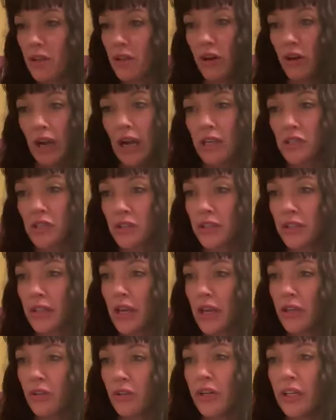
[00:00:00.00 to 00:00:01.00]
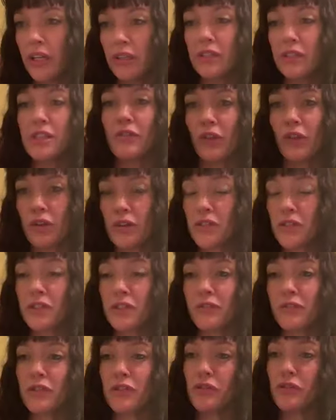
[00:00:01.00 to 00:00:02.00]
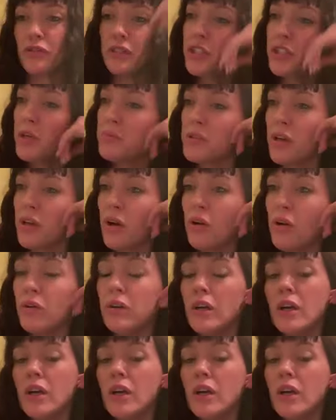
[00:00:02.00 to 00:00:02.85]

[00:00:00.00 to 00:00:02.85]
are actually that great as far as their different tree shapes go.